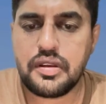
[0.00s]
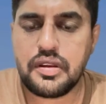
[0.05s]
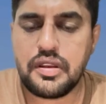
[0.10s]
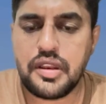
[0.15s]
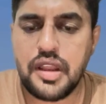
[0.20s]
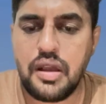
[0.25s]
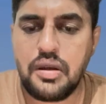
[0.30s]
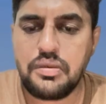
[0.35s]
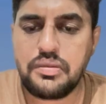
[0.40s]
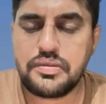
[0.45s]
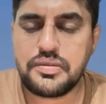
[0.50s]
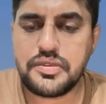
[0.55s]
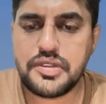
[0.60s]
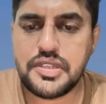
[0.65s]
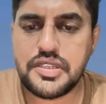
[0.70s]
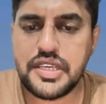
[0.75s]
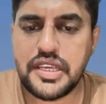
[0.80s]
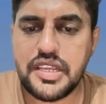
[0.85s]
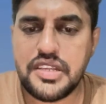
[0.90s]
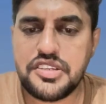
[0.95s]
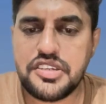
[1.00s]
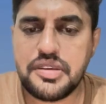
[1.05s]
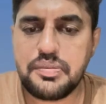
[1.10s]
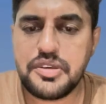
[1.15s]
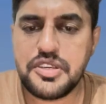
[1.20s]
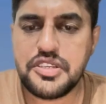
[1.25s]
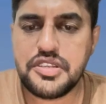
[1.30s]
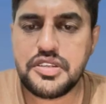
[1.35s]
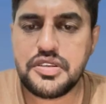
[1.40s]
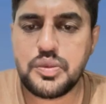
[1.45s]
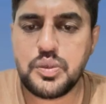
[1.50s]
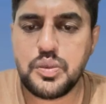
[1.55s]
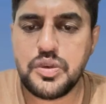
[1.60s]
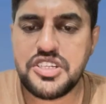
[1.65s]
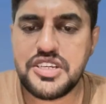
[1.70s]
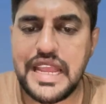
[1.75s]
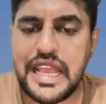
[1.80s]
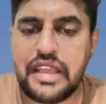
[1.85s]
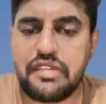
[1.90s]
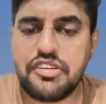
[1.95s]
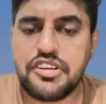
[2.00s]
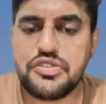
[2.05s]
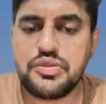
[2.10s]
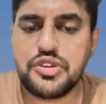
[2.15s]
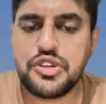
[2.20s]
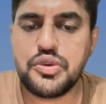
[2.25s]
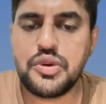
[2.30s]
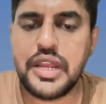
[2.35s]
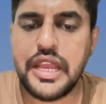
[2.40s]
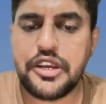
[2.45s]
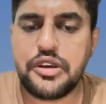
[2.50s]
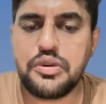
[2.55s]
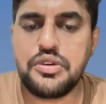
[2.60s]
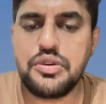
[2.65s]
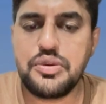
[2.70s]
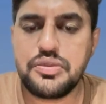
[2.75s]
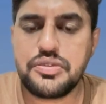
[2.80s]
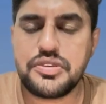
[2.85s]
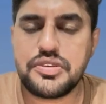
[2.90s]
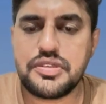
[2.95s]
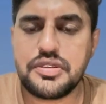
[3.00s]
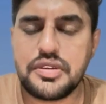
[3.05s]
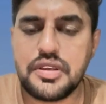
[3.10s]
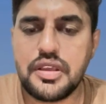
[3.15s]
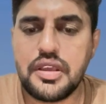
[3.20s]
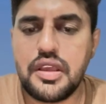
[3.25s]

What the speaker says: Now the second step is which language would you like to use.